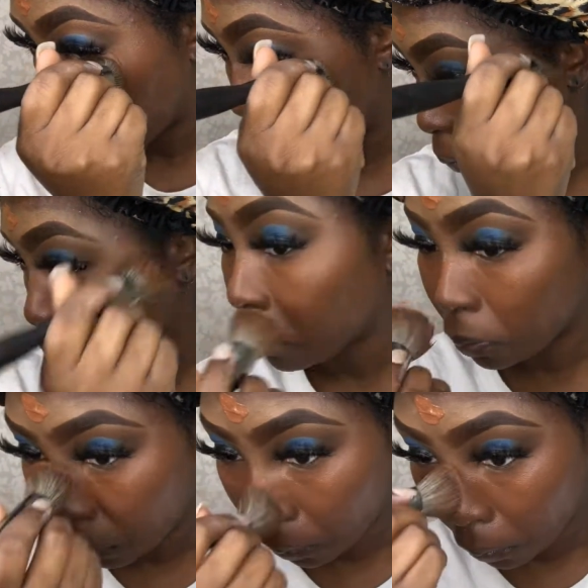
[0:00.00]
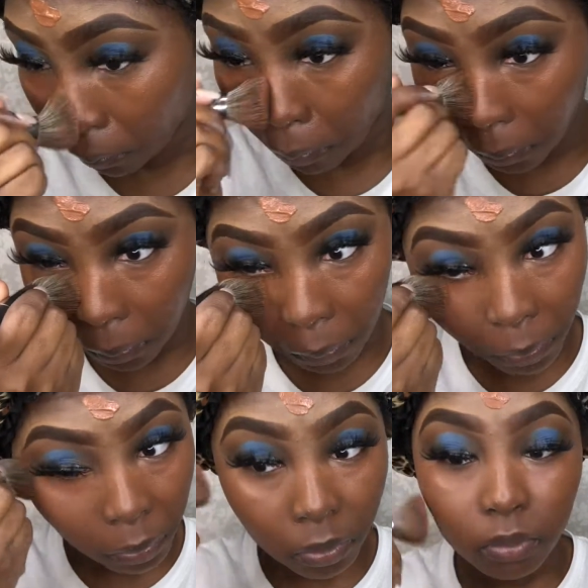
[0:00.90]
It's a really great foundation.
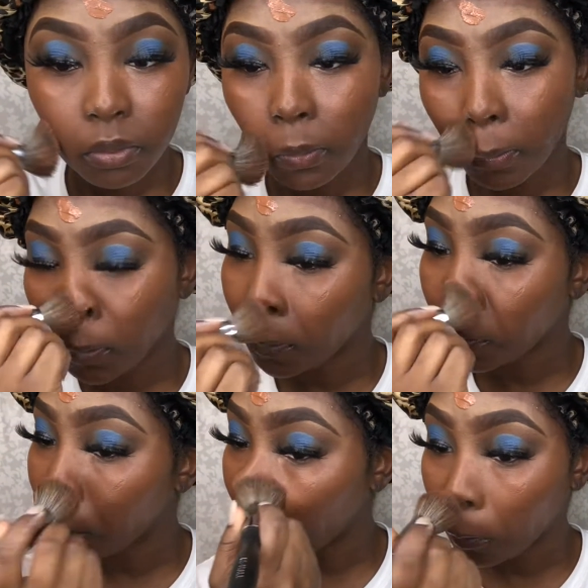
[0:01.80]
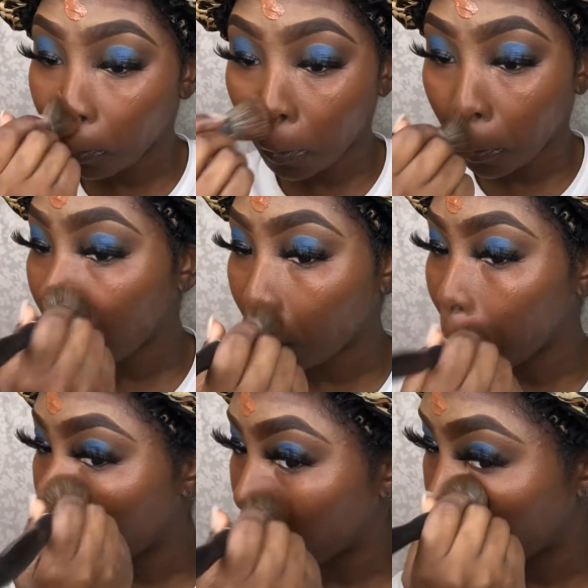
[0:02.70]
Look at the neck piece. When you
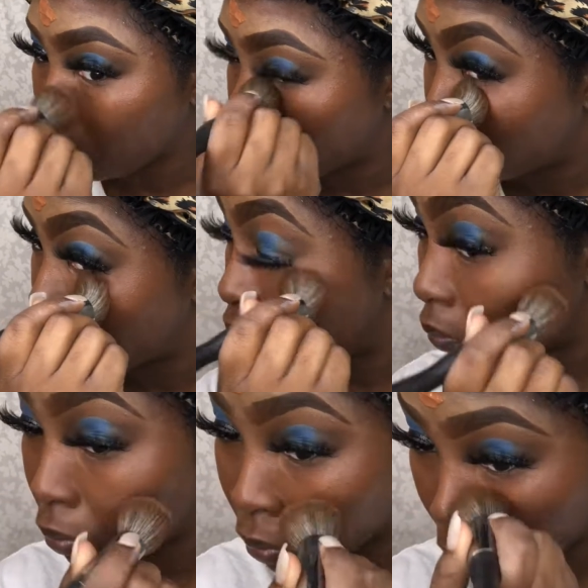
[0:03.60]
see my head turn, you're going to